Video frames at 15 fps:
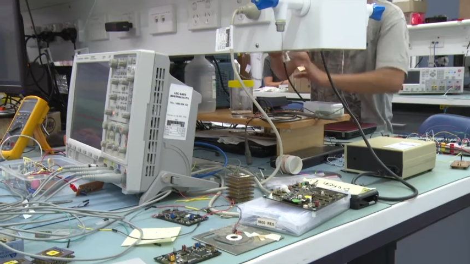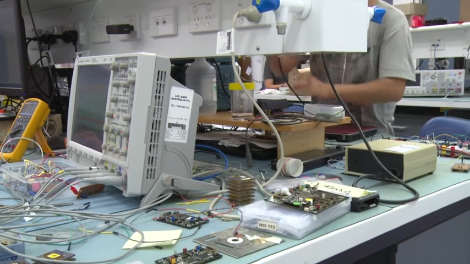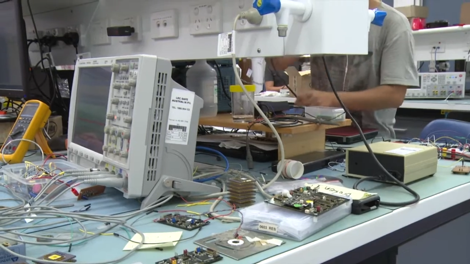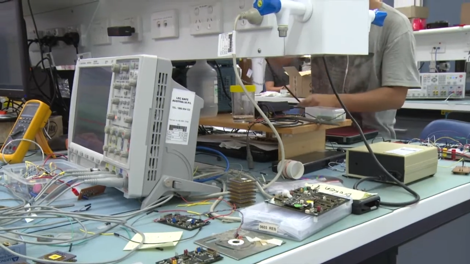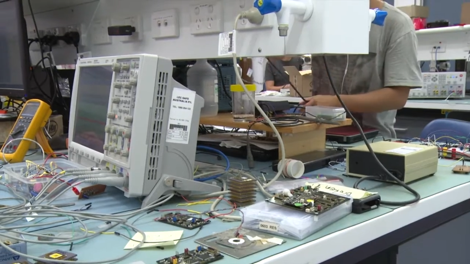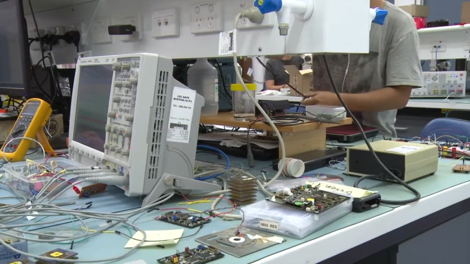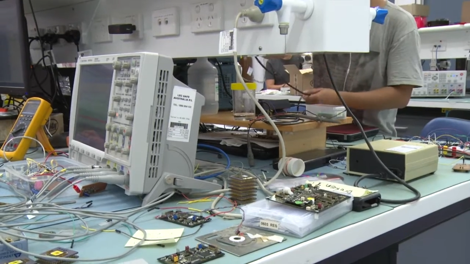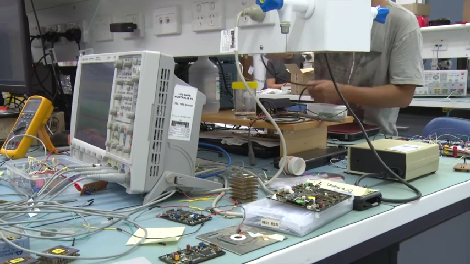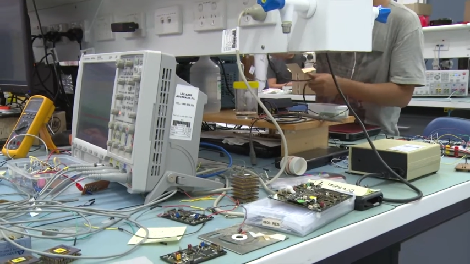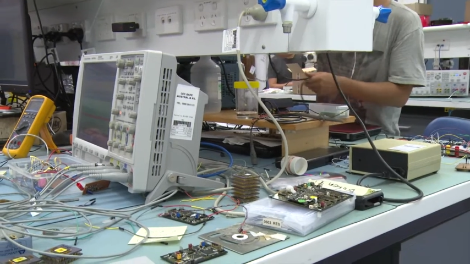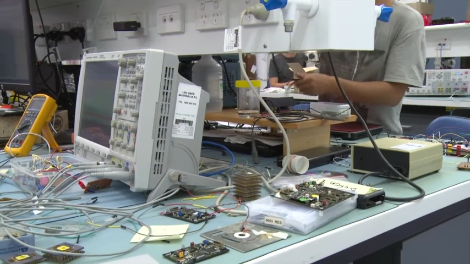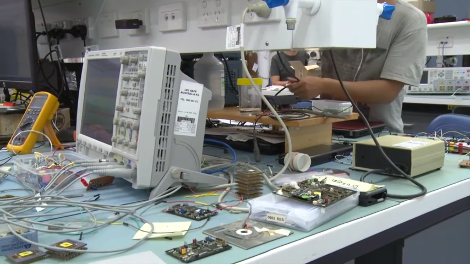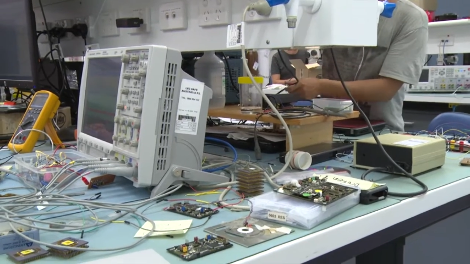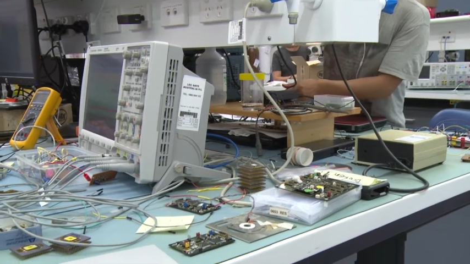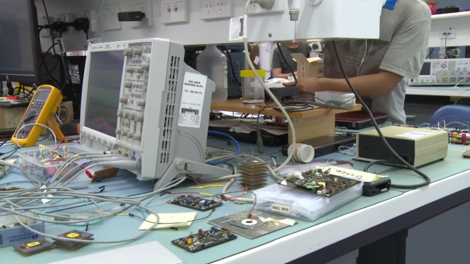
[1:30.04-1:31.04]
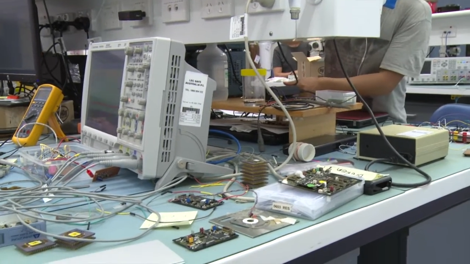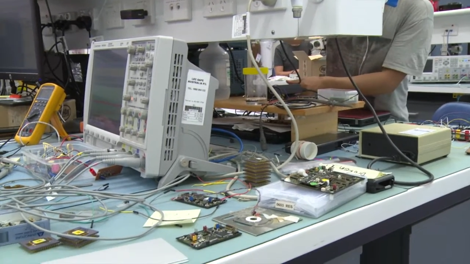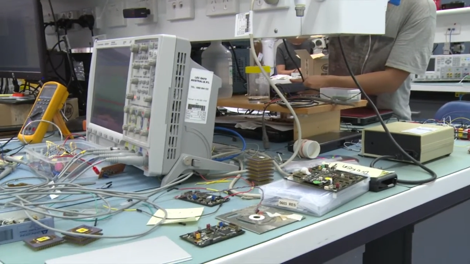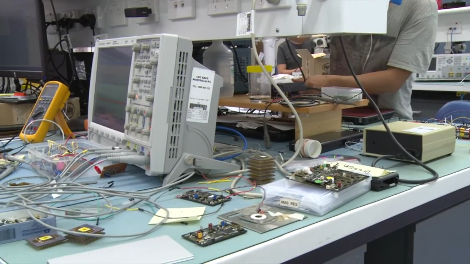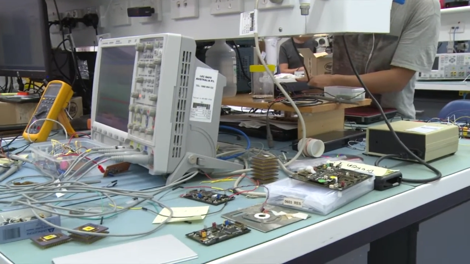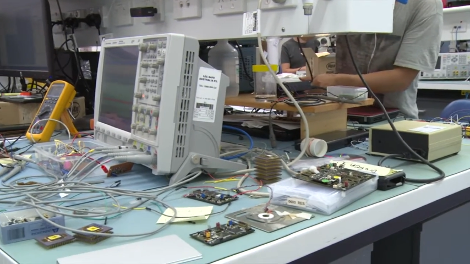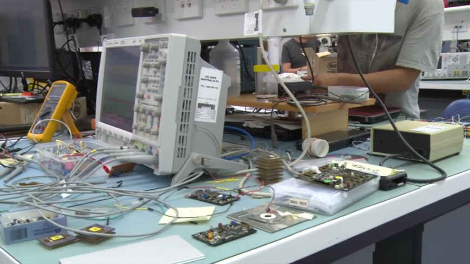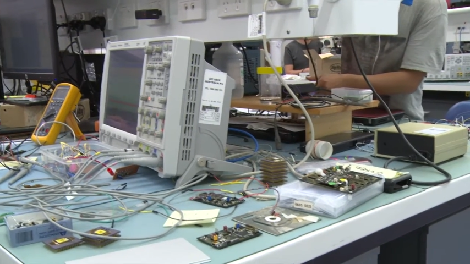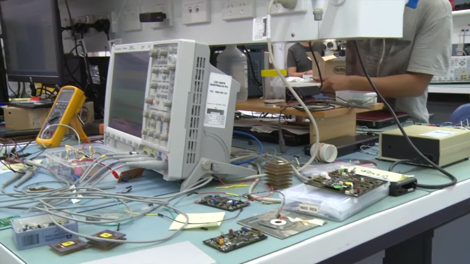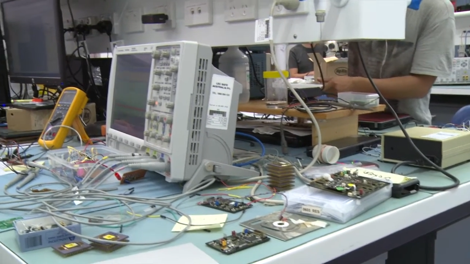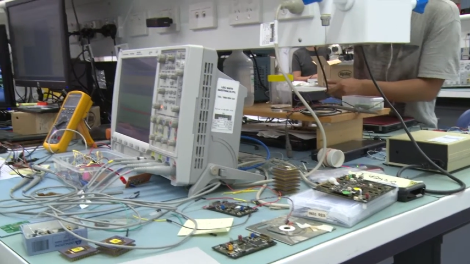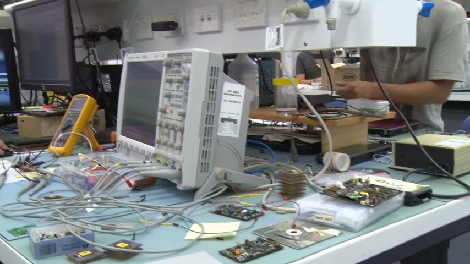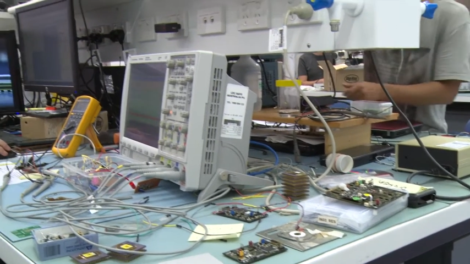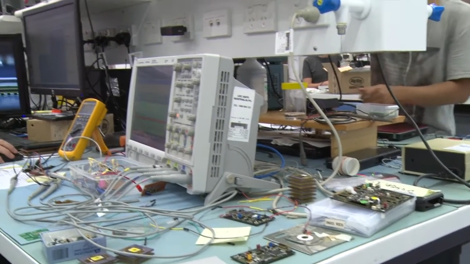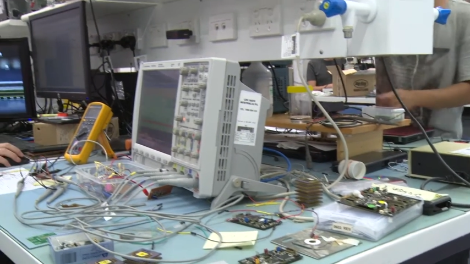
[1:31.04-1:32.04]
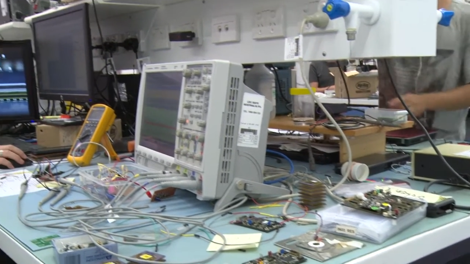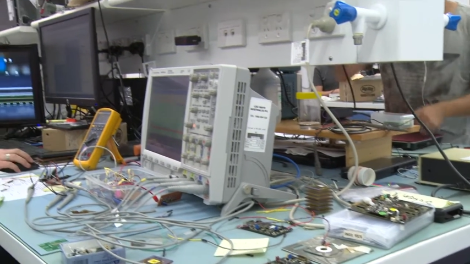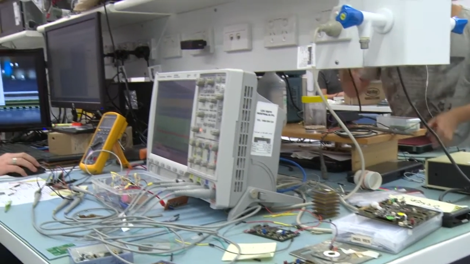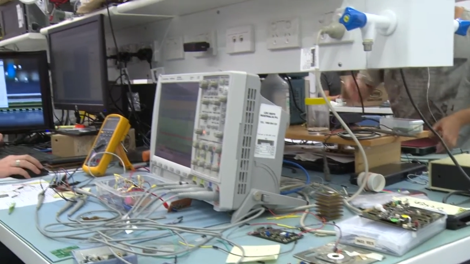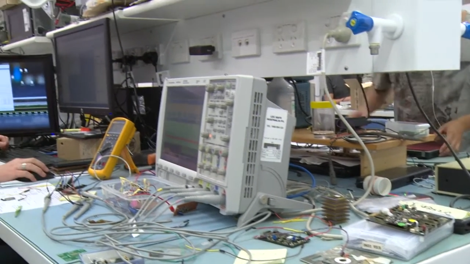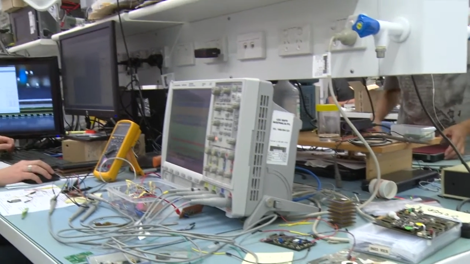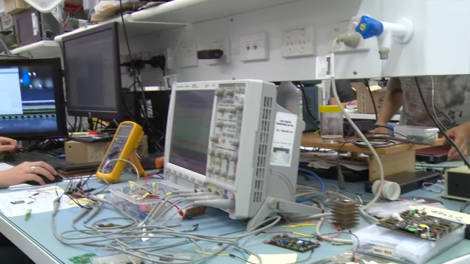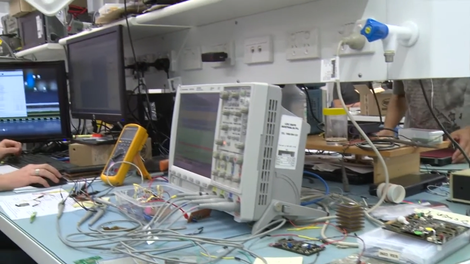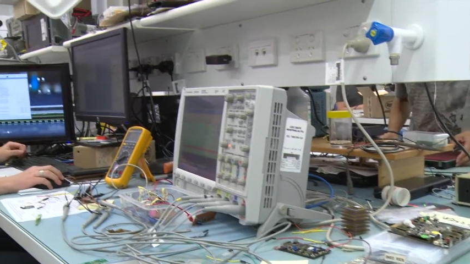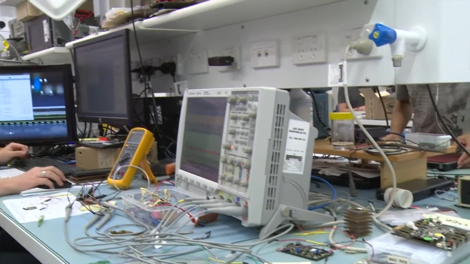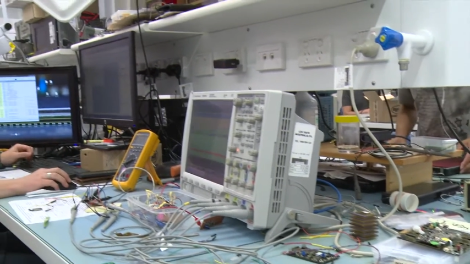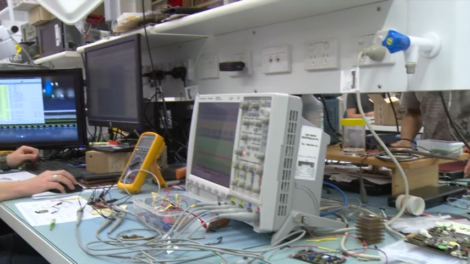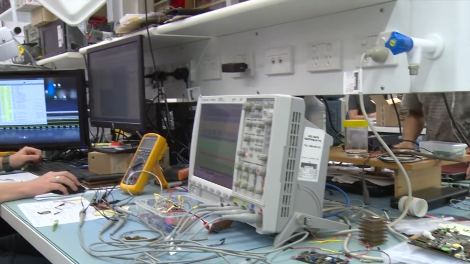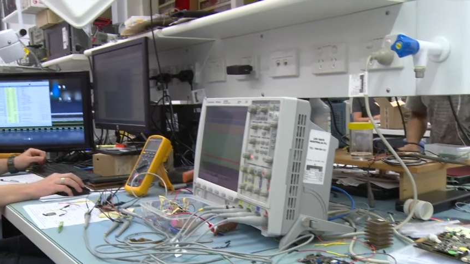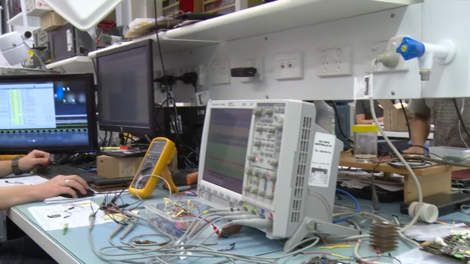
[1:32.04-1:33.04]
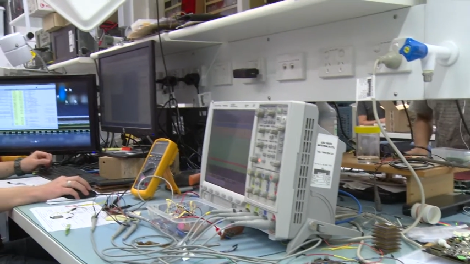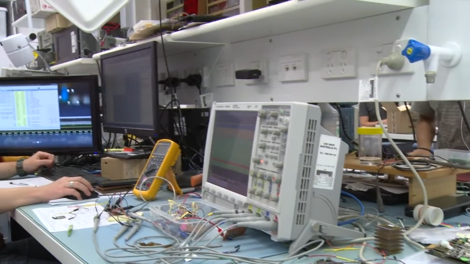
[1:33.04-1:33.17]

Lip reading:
No face is visible, so there are no lips to read.